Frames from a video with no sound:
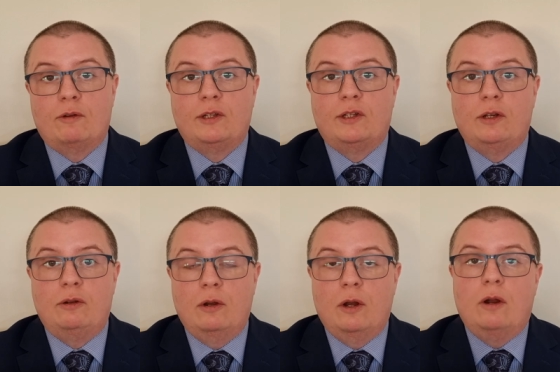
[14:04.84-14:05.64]
and
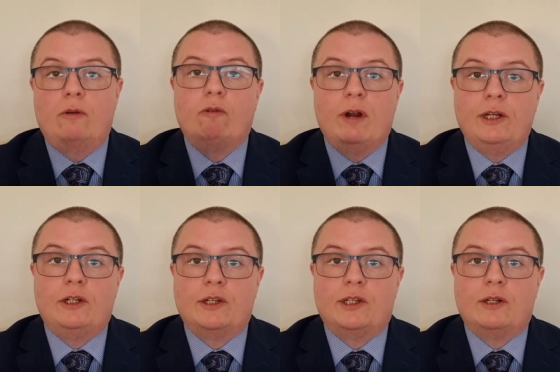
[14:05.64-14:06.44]
to
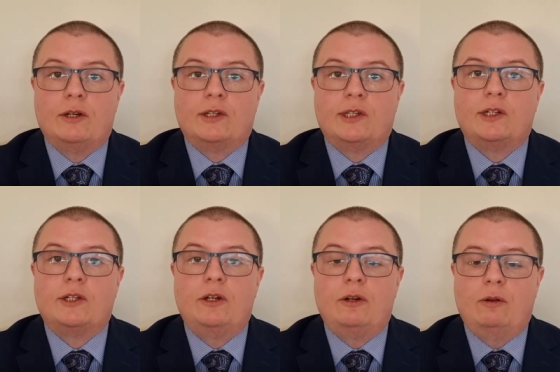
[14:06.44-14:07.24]
righteousness,
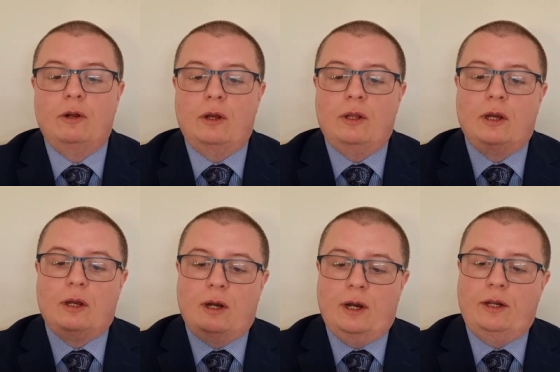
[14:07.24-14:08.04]
to
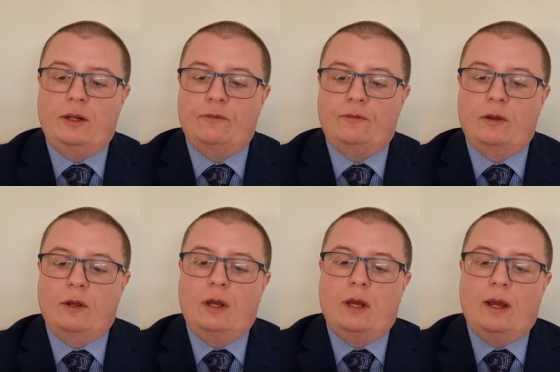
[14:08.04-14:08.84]
that kind of
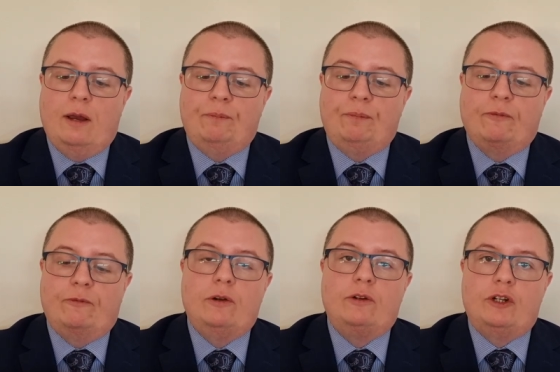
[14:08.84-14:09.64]
um,
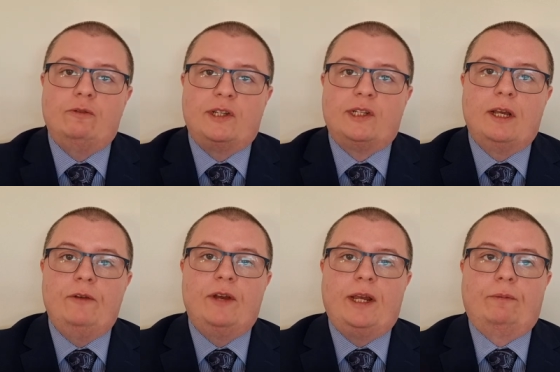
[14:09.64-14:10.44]
virtuous
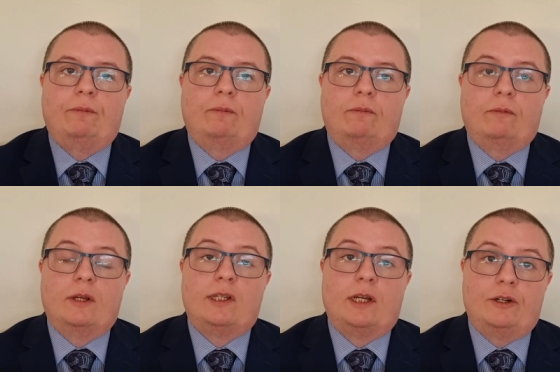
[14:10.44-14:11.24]
living
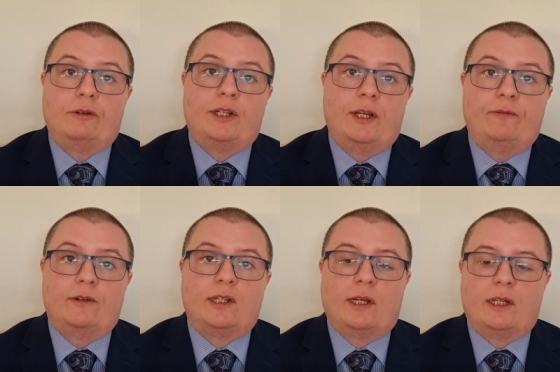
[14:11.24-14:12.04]
that St.
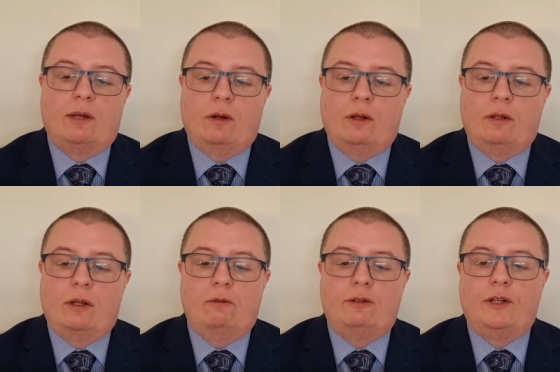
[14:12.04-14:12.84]
Josephus says they were
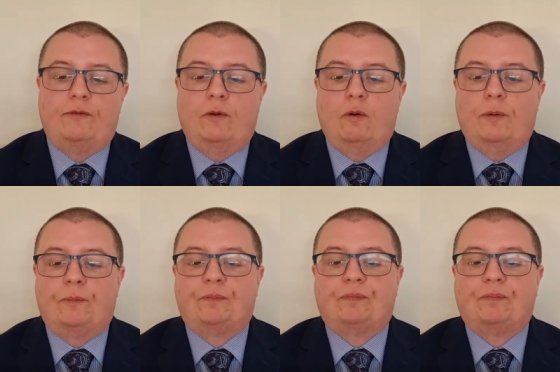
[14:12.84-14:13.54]
noted for.